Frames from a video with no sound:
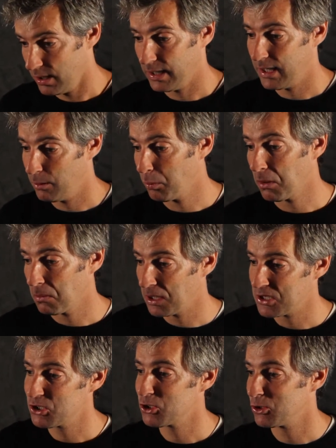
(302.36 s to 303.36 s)
again
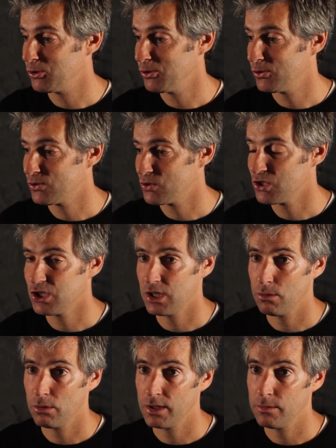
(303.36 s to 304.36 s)
privileged to to
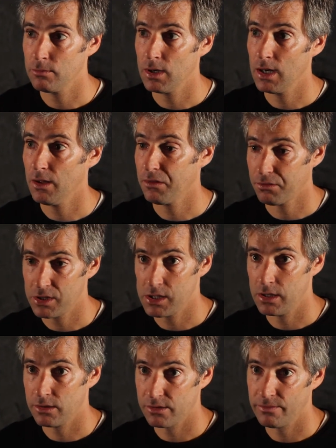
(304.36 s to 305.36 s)
share with him uh, three
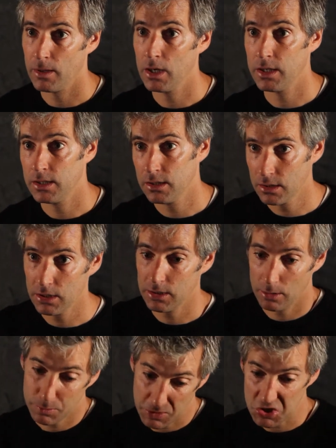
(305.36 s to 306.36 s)
years of my,
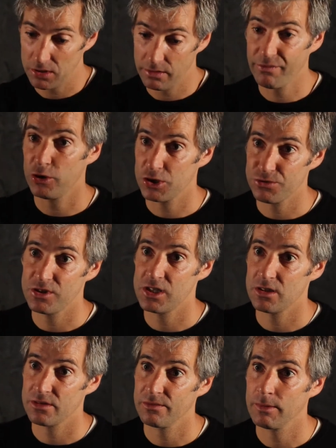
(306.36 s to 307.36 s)
especially the first three
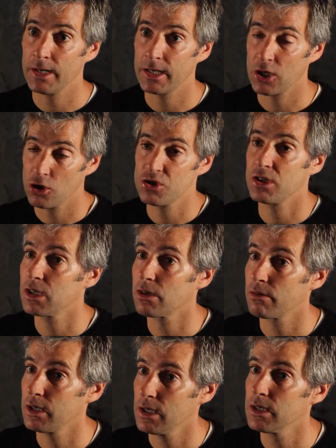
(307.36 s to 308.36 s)
years of my coaching
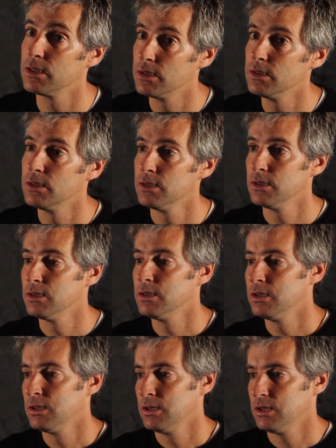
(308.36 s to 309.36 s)
career.
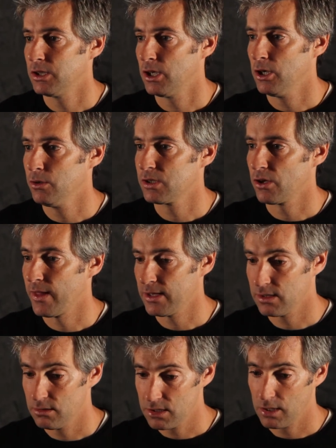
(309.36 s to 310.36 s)
You know, so
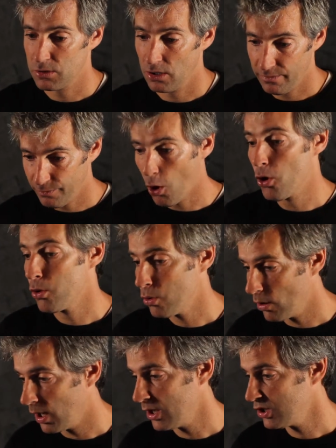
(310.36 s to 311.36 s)
that's in terms of
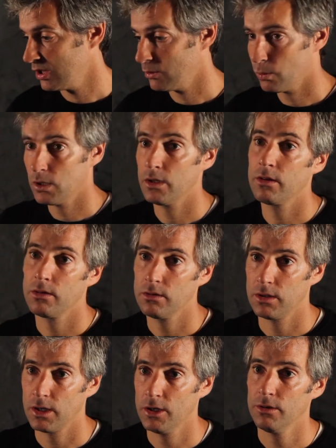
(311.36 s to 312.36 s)
who I shared with.
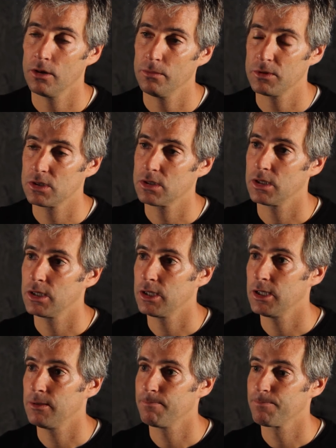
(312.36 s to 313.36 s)
You know,
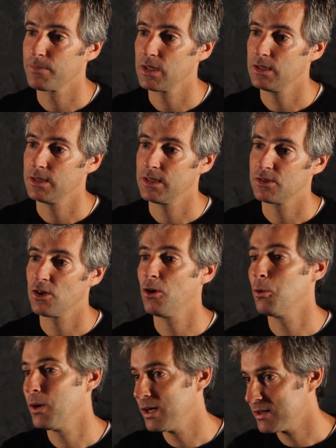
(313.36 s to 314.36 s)
obviously there's
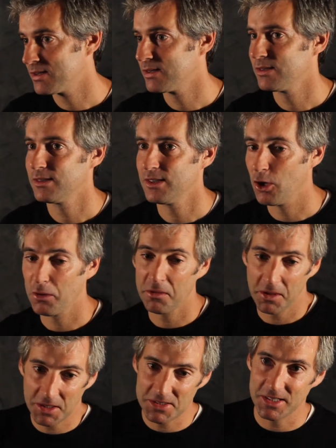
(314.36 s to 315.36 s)
always other
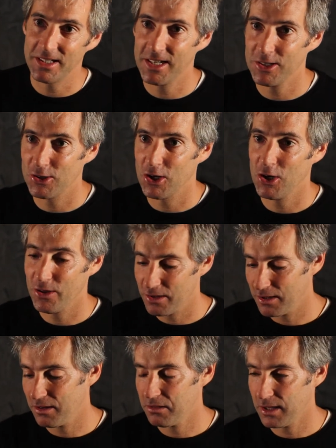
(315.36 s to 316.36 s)
things in there. You know,
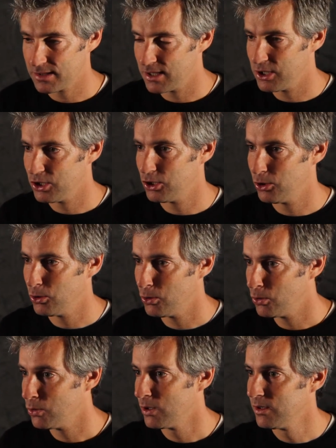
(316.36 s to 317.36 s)
the, the things that you